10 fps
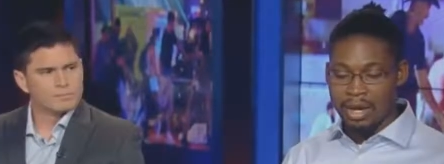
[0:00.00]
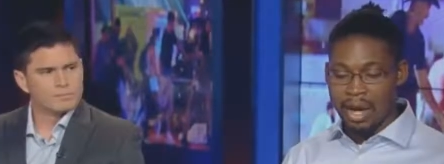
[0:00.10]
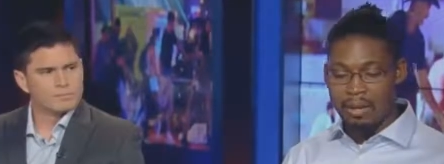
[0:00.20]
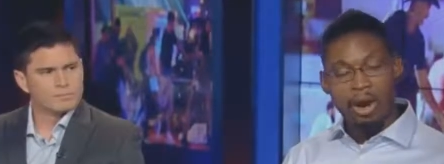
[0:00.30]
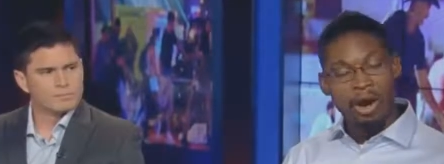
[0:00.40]

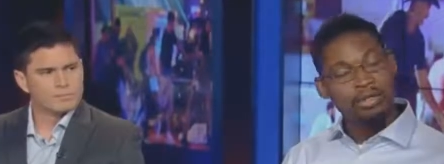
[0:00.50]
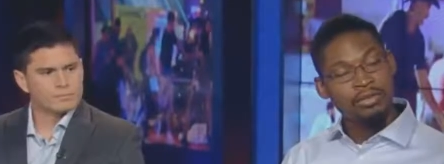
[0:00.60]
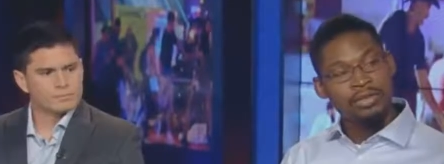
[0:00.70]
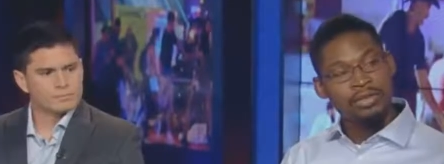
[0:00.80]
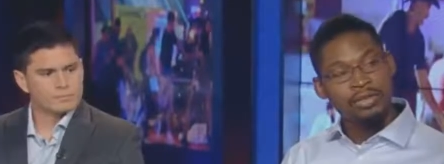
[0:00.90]
Speaker 1: I walked
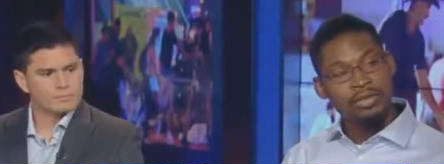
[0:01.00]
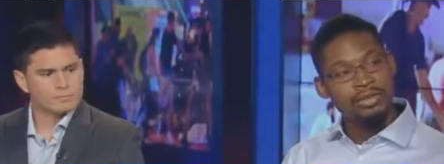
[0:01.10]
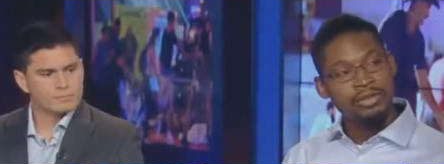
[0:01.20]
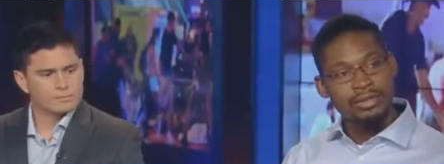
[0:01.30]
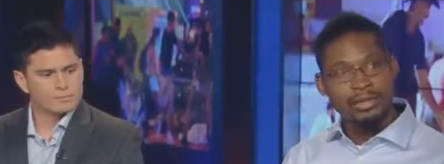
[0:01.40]
over to
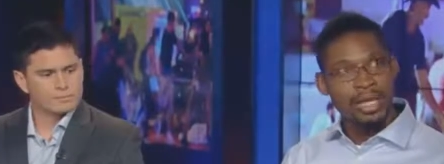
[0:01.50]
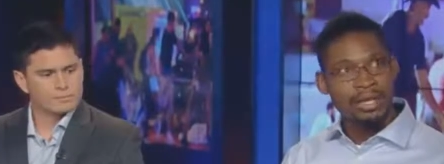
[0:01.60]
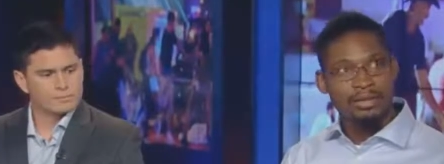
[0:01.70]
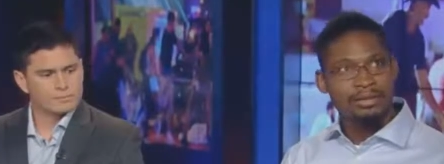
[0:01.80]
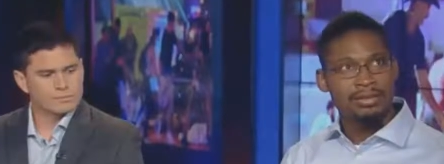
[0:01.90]
to
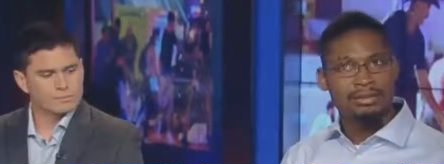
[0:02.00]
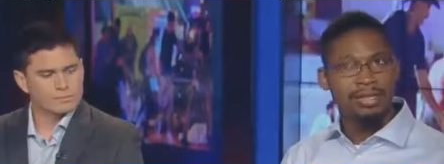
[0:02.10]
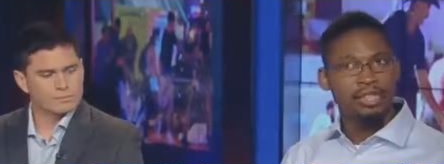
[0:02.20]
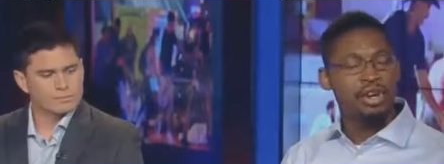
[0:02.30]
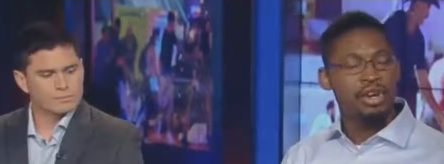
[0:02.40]
like a
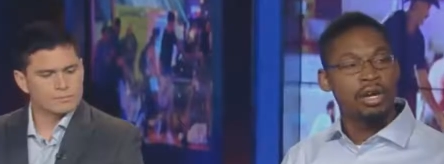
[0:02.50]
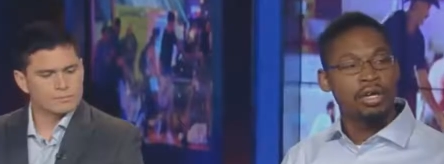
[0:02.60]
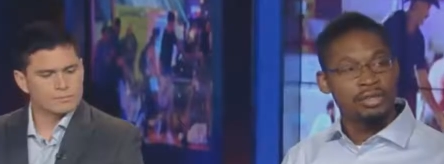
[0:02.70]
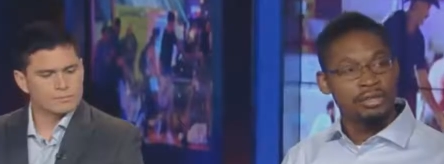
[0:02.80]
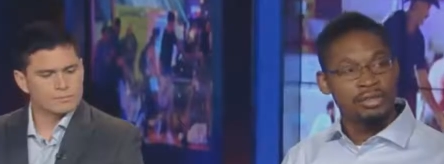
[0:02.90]
bunch of
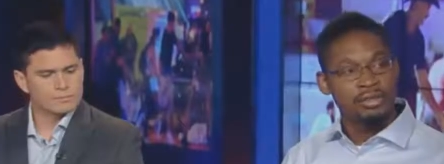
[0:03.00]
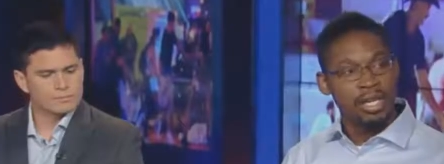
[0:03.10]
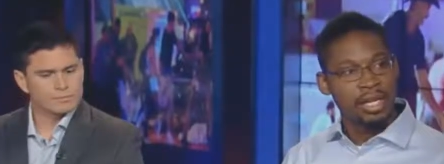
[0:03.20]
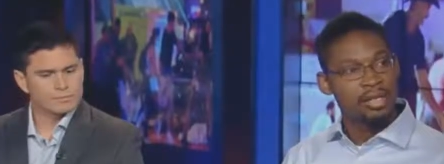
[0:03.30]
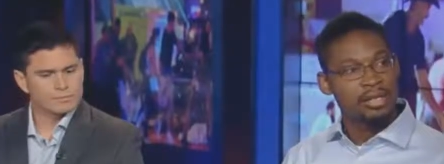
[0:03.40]
cars,
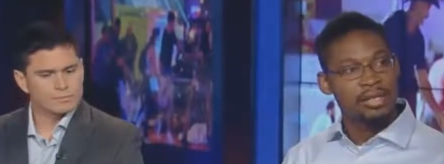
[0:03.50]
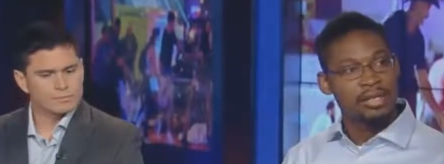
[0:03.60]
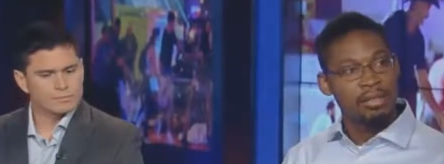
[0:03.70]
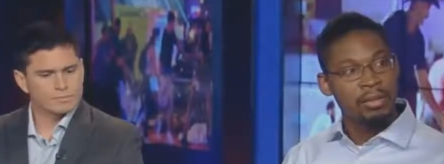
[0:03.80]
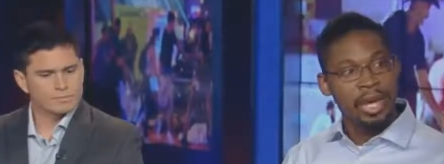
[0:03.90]
and I just
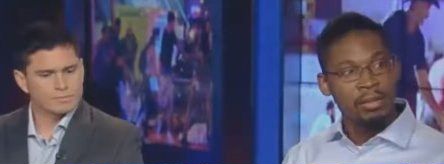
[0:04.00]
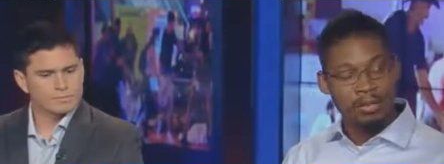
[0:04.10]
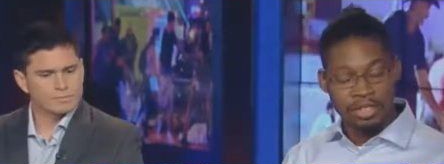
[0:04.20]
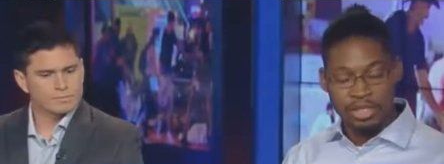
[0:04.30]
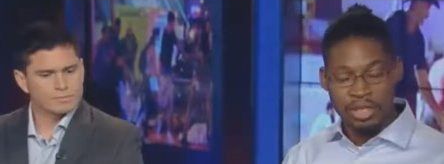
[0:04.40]
told them, "Hey,
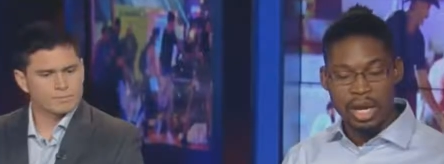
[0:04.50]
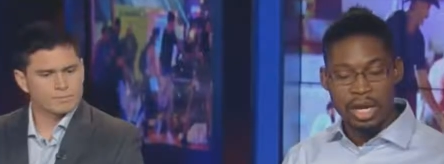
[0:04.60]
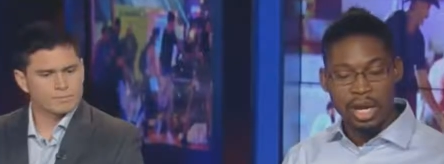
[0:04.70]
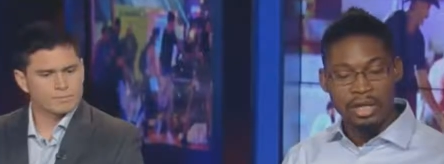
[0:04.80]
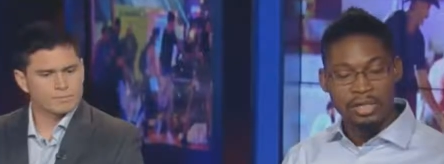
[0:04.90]
I've been
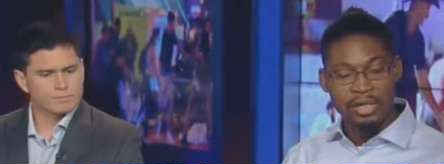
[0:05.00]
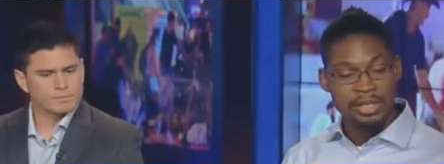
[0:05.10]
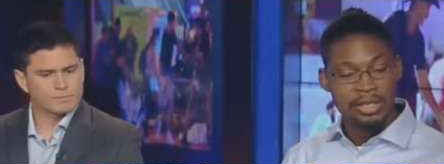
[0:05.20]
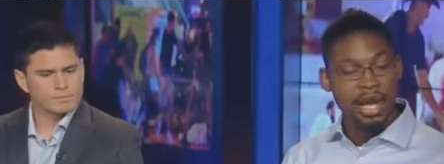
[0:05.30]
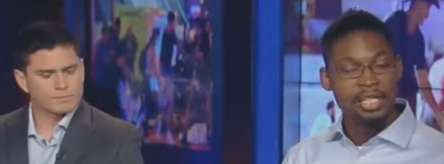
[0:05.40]
shot. I need to
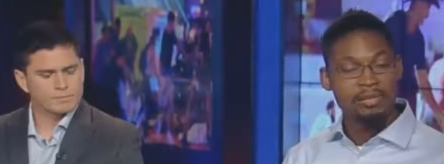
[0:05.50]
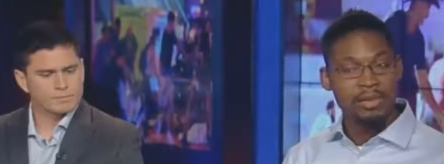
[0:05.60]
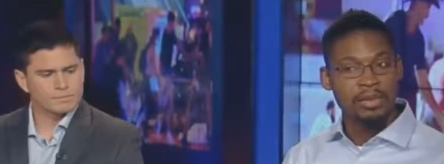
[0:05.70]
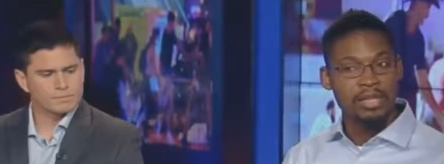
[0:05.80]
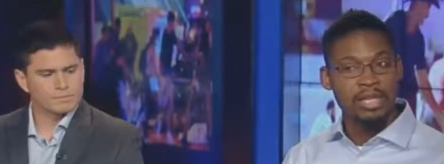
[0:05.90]
get to the
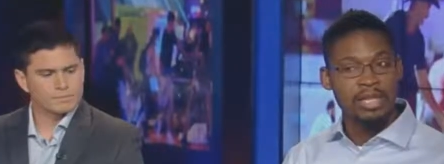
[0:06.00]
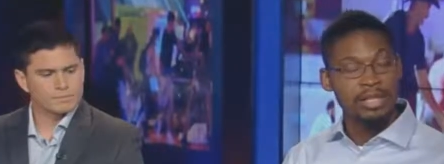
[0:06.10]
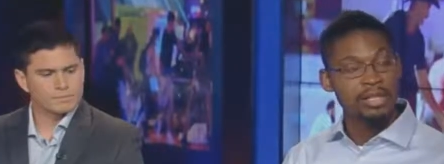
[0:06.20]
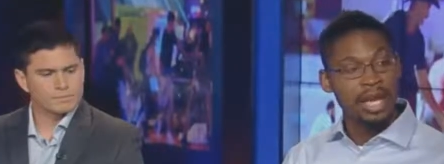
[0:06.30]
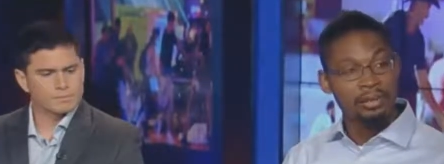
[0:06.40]
hospital." And they
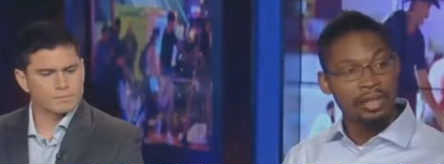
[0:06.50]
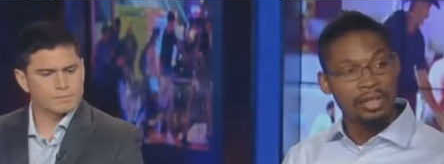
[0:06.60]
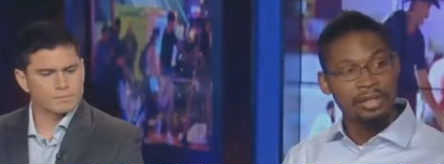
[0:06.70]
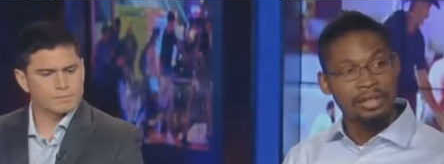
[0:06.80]
looked at me,